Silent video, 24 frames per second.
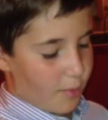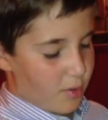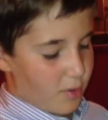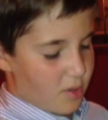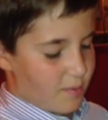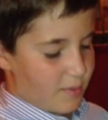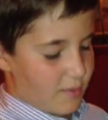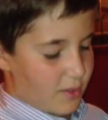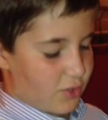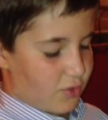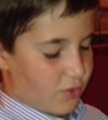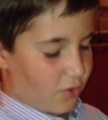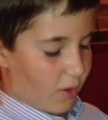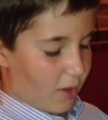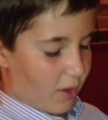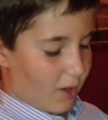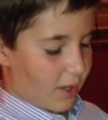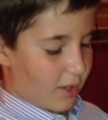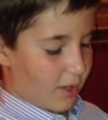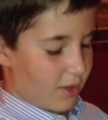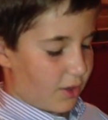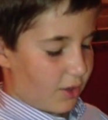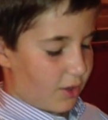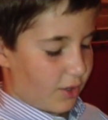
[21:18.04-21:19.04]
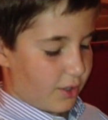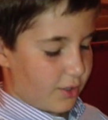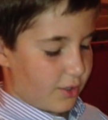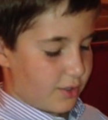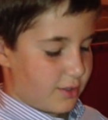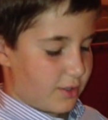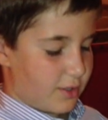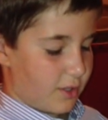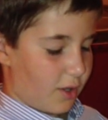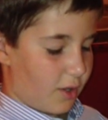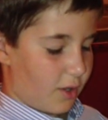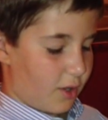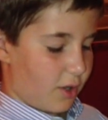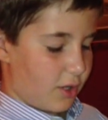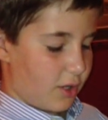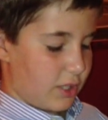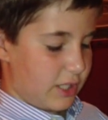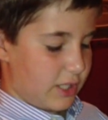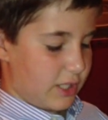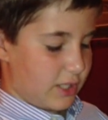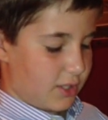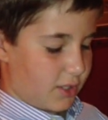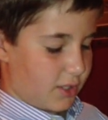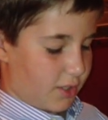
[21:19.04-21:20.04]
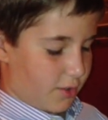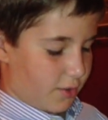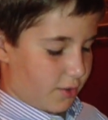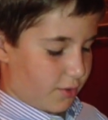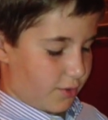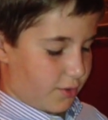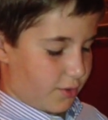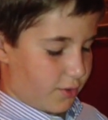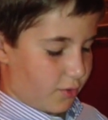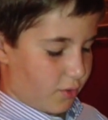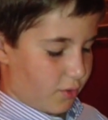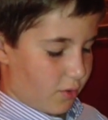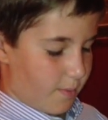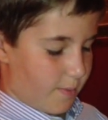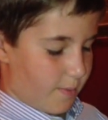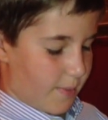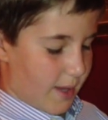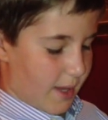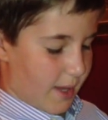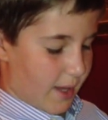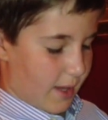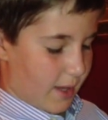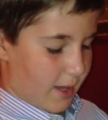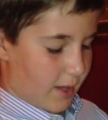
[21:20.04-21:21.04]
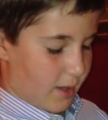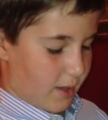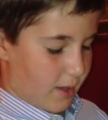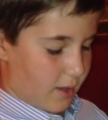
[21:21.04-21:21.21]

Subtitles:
going to be trying the honeysuckle sorbet.